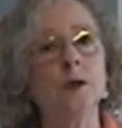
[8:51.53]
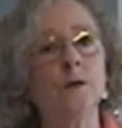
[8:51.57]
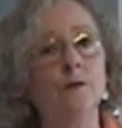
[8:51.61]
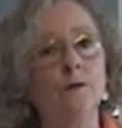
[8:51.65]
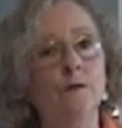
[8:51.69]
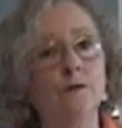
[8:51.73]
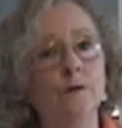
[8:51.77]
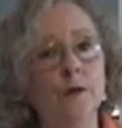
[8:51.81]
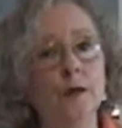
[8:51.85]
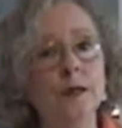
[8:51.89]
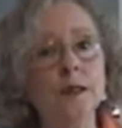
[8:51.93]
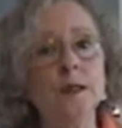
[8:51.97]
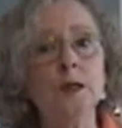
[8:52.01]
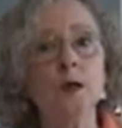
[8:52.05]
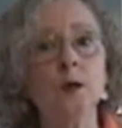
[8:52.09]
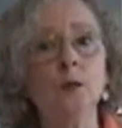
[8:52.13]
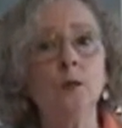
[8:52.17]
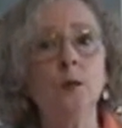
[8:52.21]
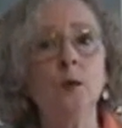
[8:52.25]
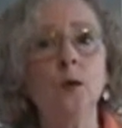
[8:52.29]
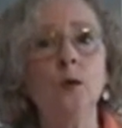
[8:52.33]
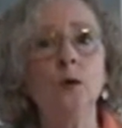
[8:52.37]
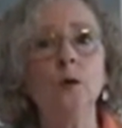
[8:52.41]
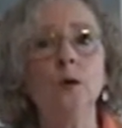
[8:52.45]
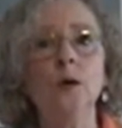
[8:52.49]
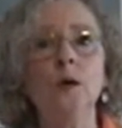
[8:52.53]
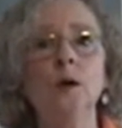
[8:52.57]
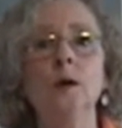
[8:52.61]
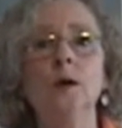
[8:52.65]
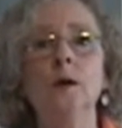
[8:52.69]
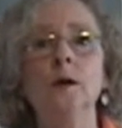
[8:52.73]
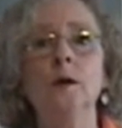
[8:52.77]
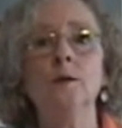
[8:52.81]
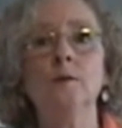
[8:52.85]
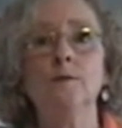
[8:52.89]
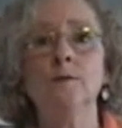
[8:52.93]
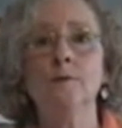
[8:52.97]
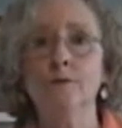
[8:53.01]
the visible
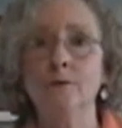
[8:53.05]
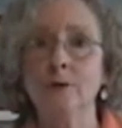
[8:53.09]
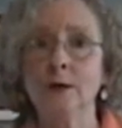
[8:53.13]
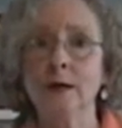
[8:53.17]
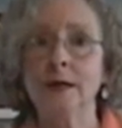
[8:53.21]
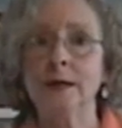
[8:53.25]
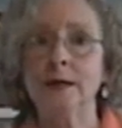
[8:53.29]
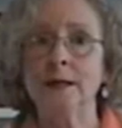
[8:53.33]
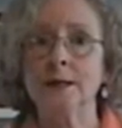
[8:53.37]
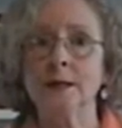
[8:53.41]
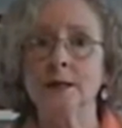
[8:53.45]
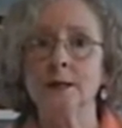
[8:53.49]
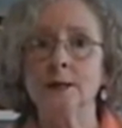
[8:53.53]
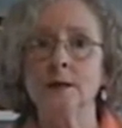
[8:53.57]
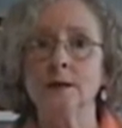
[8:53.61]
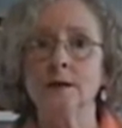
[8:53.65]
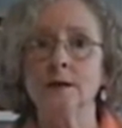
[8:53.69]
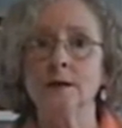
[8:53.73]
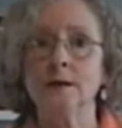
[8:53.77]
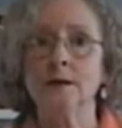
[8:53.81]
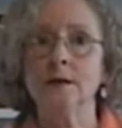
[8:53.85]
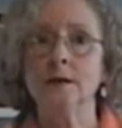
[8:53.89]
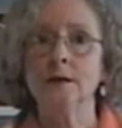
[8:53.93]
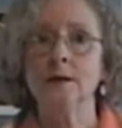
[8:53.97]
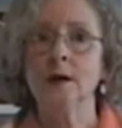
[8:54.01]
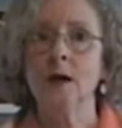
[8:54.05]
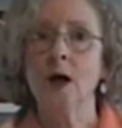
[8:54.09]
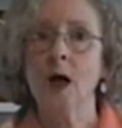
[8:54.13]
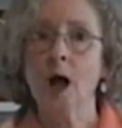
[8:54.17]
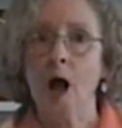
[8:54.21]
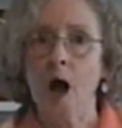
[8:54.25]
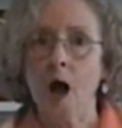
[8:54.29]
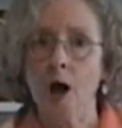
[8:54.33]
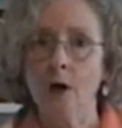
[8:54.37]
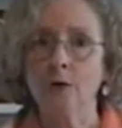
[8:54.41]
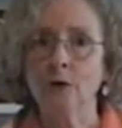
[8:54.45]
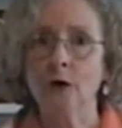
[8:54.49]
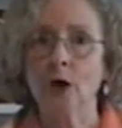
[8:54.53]
fist
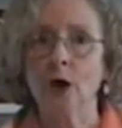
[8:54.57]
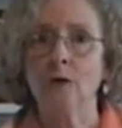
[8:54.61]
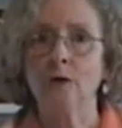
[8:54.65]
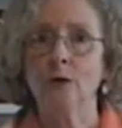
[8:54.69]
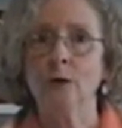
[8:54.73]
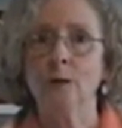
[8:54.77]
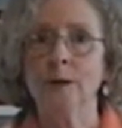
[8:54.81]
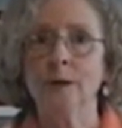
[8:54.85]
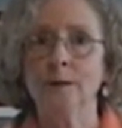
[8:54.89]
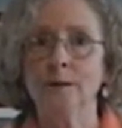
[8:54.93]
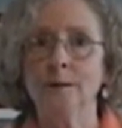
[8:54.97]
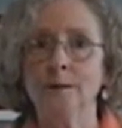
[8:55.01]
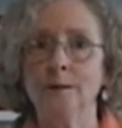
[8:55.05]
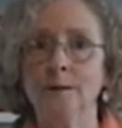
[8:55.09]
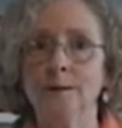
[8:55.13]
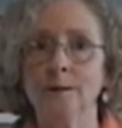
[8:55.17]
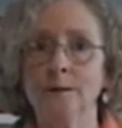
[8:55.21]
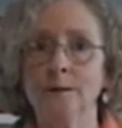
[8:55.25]
of government.